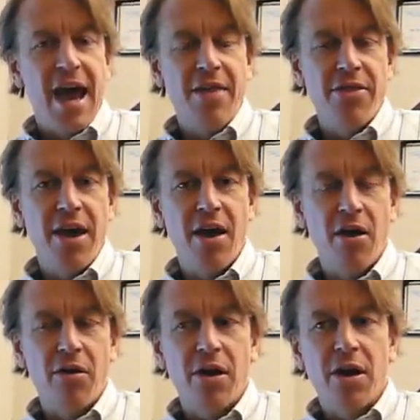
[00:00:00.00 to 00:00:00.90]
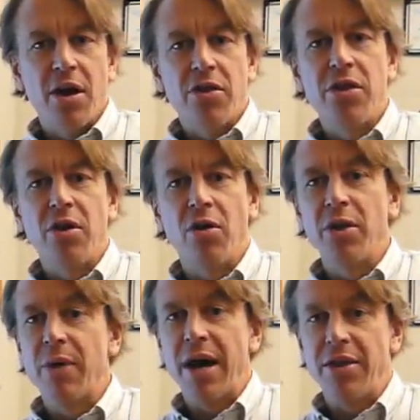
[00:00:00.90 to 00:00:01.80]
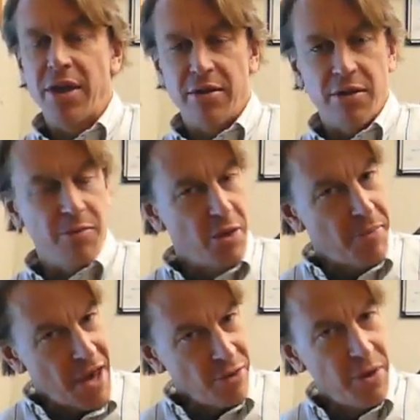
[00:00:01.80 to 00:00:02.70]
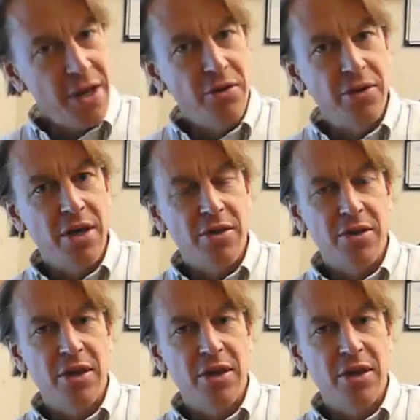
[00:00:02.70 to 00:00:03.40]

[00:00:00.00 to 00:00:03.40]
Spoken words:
And there, the only way the best way to do this is